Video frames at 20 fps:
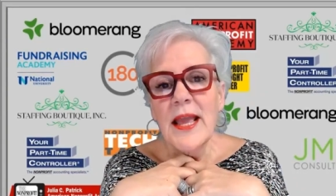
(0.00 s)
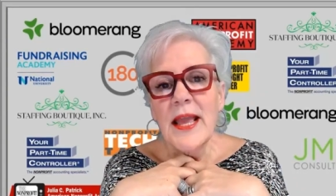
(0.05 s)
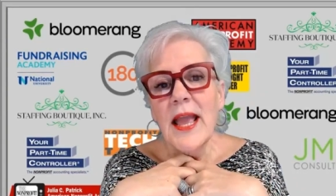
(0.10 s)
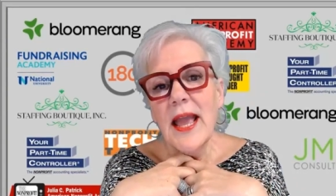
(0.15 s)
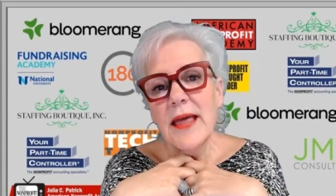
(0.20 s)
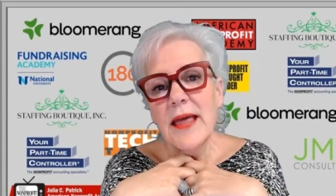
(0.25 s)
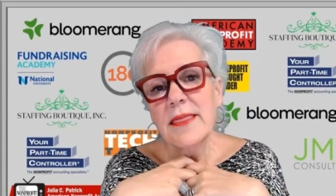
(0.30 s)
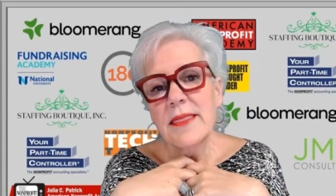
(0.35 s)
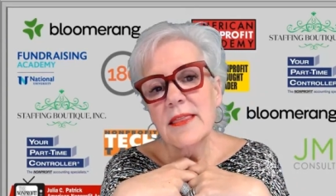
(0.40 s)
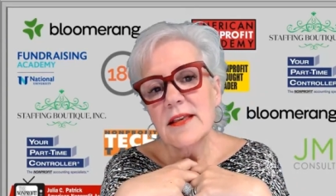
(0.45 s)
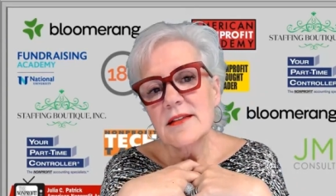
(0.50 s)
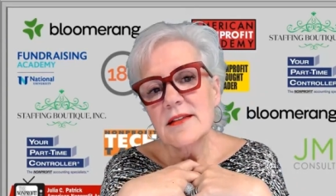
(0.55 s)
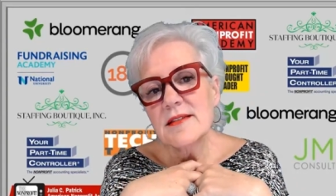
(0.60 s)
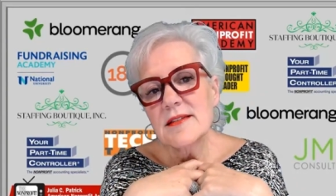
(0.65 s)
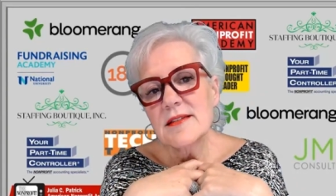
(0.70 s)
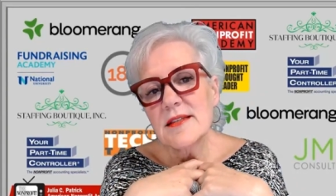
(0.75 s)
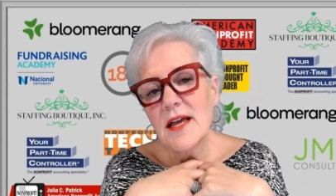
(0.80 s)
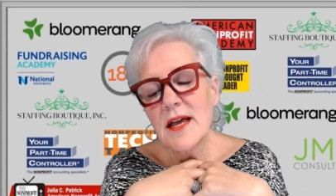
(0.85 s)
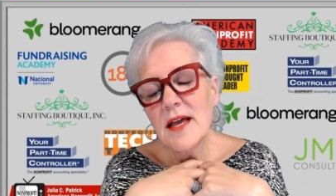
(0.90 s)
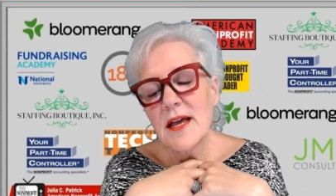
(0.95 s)
And
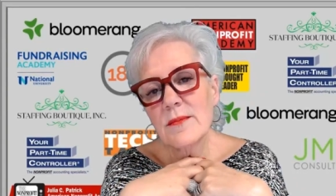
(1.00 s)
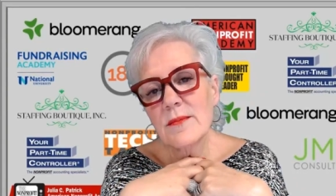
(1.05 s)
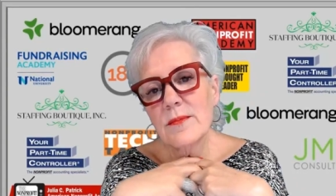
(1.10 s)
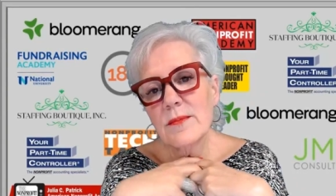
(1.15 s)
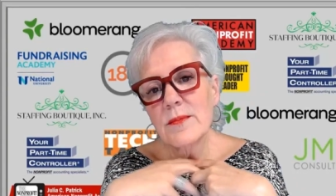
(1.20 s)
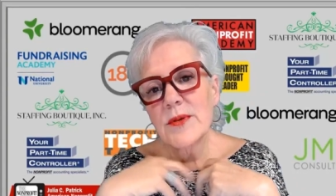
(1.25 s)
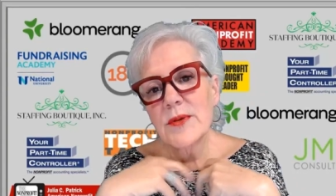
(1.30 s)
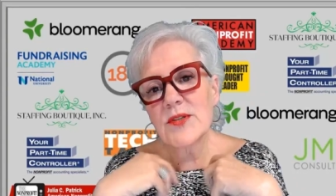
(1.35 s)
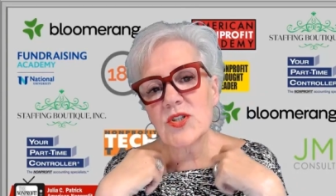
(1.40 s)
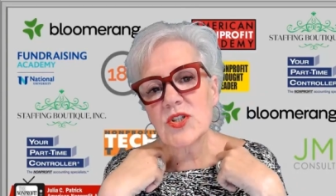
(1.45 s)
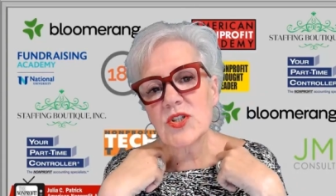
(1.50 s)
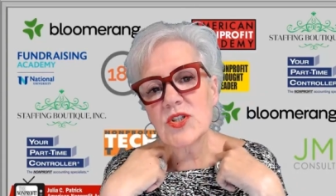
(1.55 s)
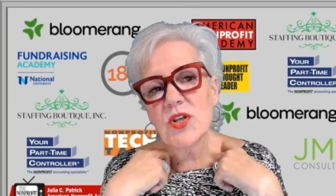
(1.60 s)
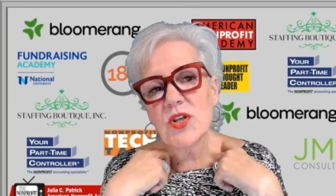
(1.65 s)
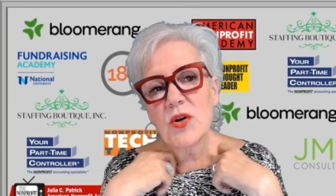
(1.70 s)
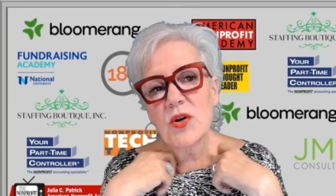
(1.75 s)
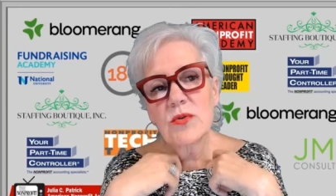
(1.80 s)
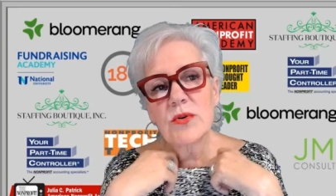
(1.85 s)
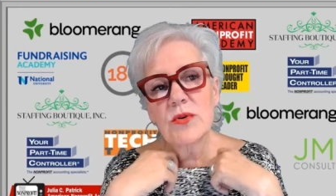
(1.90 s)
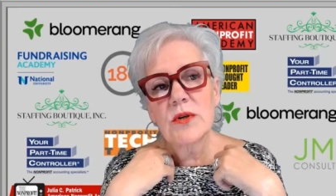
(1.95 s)
this uh, business
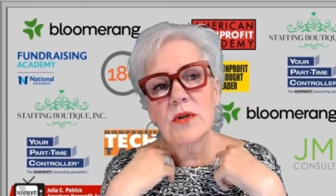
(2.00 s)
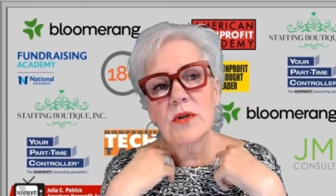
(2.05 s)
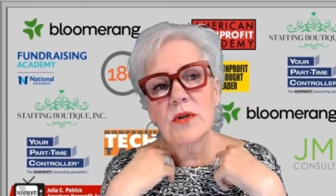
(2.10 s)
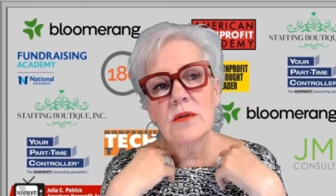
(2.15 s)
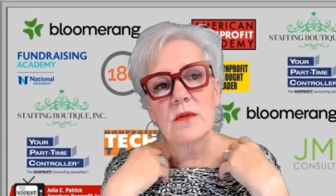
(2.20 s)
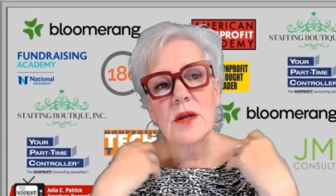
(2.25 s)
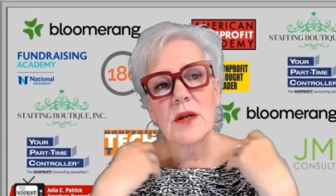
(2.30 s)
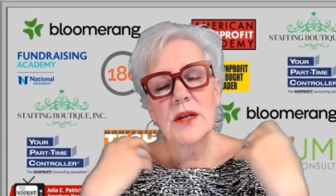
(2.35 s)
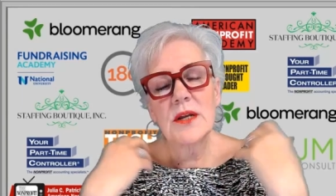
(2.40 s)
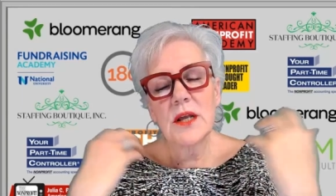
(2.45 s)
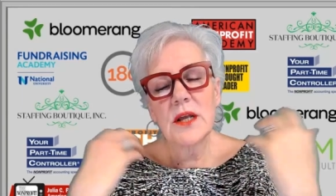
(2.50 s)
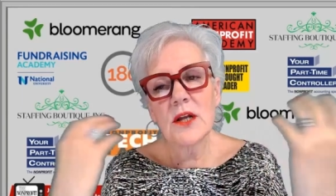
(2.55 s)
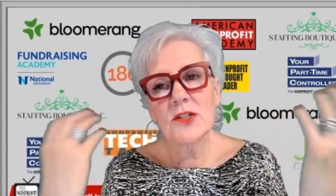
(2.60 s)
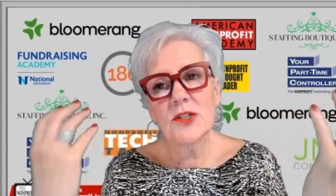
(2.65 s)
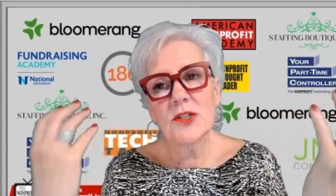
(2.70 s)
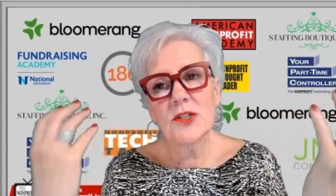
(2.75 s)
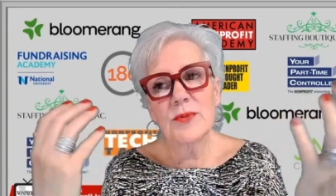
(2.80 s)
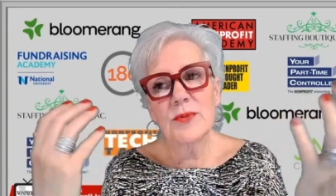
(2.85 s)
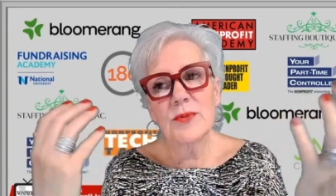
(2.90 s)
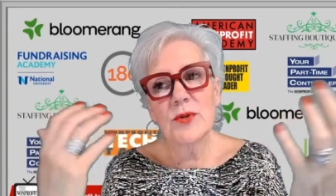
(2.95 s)
owner, an
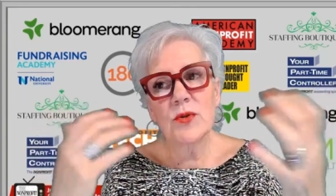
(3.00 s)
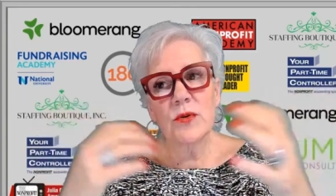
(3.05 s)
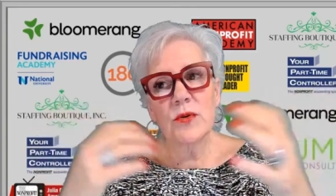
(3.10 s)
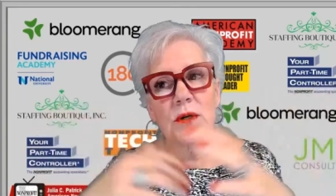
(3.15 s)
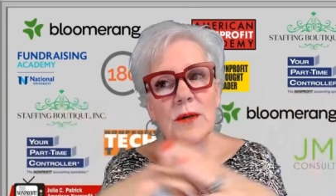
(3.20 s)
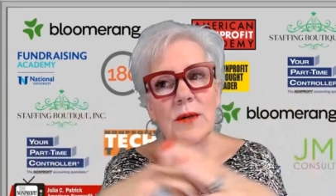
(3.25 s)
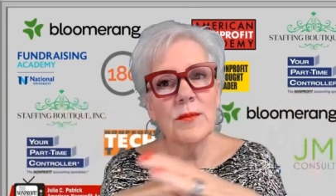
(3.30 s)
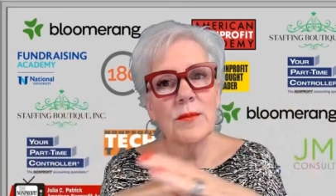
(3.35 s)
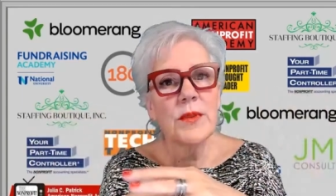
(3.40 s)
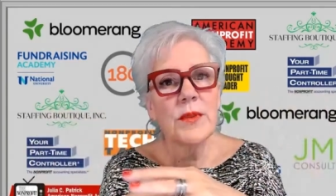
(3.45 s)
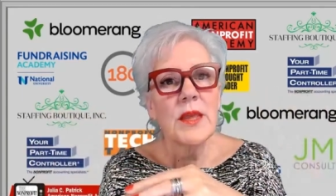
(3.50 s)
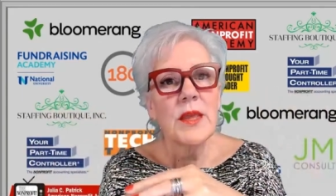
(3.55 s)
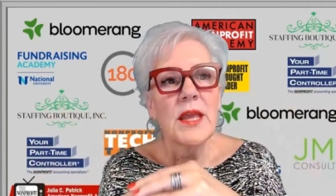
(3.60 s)
entrepreneur,